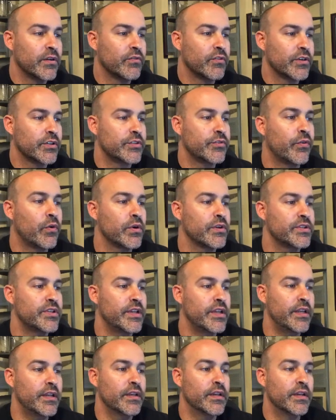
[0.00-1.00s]
Verse
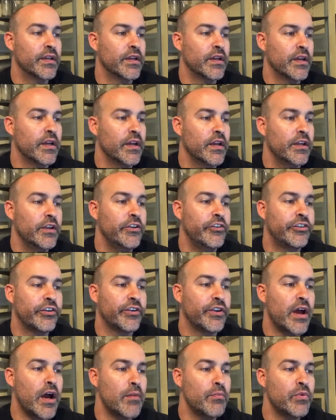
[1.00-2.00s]
14 You
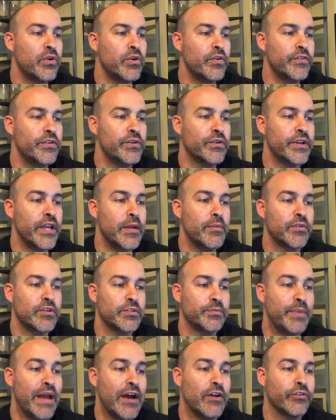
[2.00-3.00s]
shall not move your
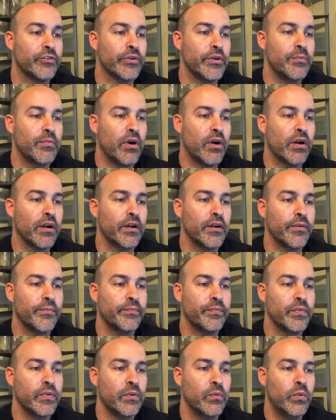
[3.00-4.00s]
neighbor's boundary mark,
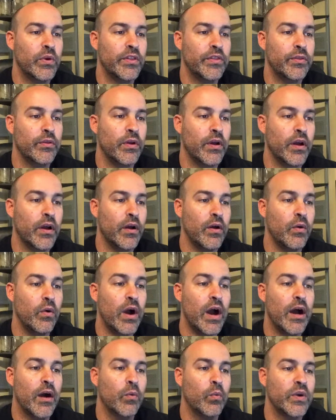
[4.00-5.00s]
with,
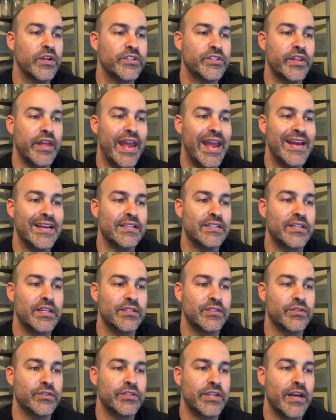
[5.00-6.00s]
uh, which the
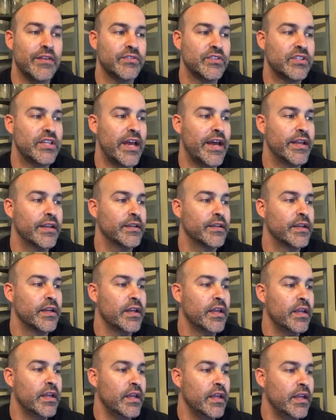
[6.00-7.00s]
ancestors have set,
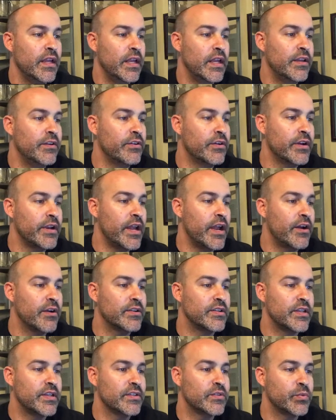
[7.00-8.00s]
in your
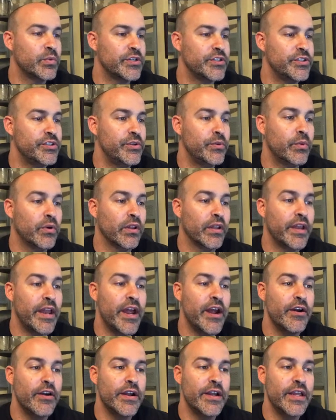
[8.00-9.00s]
inheritance, which you will
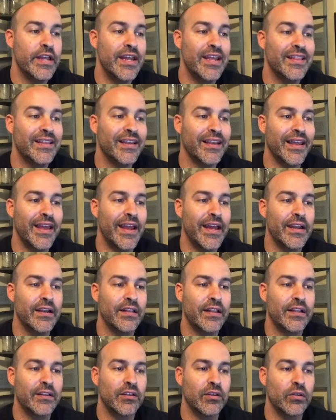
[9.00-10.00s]
inherit in the
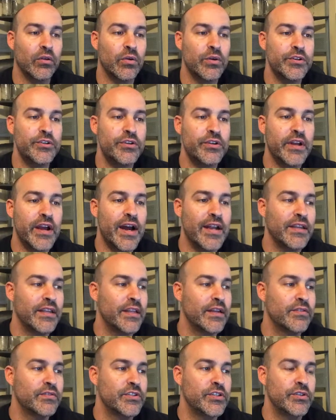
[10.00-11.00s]
land that the Lord your God
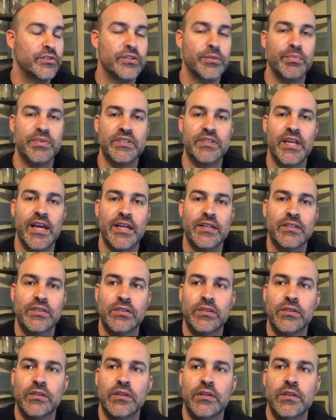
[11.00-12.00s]
gives you to
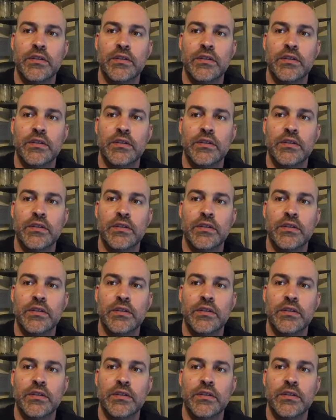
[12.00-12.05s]
possess.